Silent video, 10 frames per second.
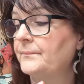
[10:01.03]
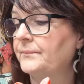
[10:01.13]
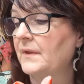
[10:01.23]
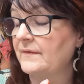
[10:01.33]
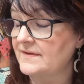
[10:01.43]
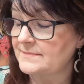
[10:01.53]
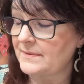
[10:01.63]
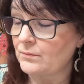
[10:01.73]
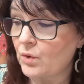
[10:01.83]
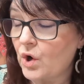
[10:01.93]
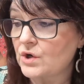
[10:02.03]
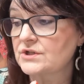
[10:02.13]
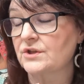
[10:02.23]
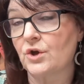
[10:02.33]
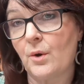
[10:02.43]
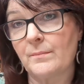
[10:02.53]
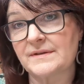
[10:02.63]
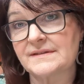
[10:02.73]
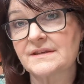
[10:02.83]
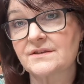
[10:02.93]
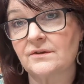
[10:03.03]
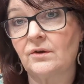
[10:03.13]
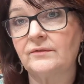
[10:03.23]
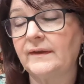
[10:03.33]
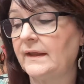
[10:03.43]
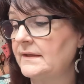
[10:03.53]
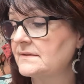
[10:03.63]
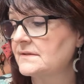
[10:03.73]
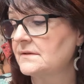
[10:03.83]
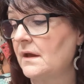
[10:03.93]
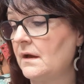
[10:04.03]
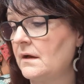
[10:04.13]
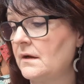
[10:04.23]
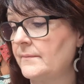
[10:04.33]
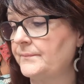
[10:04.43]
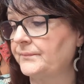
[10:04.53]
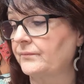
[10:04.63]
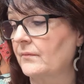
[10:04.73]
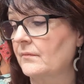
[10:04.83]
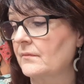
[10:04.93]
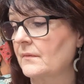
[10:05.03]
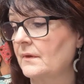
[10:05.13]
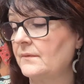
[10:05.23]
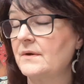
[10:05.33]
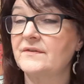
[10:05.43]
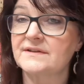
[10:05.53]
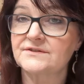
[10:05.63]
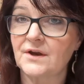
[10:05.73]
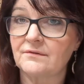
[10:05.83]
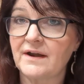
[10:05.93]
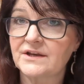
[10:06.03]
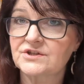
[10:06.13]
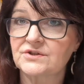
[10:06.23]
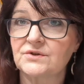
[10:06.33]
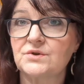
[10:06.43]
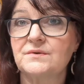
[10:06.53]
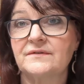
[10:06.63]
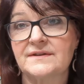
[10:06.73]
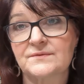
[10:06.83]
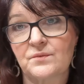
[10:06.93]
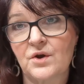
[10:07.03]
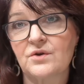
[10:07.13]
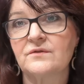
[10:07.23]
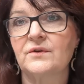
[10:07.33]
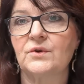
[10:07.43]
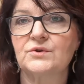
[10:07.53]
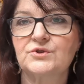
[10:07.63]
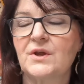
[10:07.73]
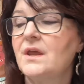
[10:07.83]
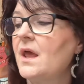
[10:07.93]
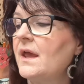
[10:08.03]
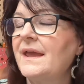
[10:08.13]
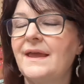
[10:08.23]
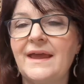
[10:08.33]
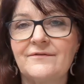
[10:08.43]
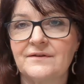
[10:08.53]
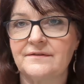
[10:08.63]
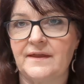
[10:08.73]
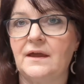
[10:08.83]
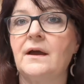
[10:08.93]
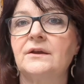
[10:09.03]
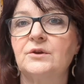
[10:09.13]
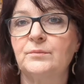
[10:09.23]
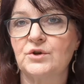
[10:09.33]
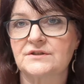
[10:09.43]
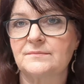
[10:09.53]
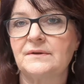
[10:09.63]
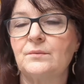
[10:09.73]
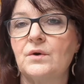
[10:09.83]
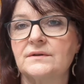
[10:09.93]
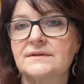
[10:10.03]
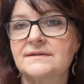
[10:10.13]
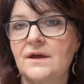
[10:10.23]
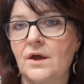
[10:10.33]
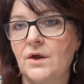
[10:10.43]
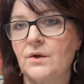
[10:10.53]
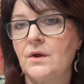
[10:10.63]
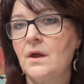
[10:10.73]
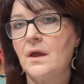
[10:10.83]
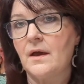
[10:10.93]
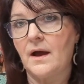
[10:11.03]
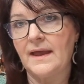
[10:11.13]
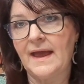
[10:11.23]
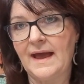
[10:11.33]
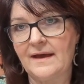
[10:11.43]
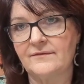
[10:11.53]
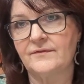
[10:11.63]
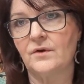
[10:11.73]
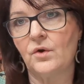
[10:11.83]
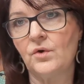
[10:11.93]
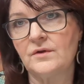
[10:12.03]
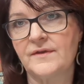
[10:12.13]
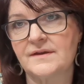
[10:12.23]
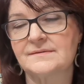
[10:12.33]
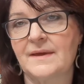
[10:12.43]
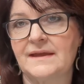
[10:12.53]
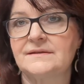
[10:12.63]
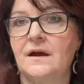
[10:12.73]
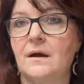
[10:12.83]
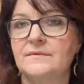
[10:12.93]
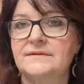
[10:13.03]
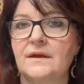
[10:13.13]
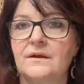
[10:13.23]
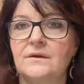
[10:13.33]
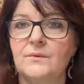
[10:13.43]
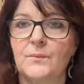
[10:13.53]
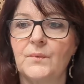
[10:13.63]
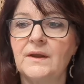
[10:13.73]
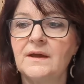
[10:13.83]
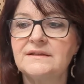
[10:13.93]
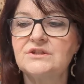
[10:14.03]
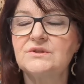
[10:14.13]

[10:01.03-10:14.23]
if it's been washed, the composition of it, whether it's directional, whether it's woven or everything I could possibly want. So I have all of those made up. So when I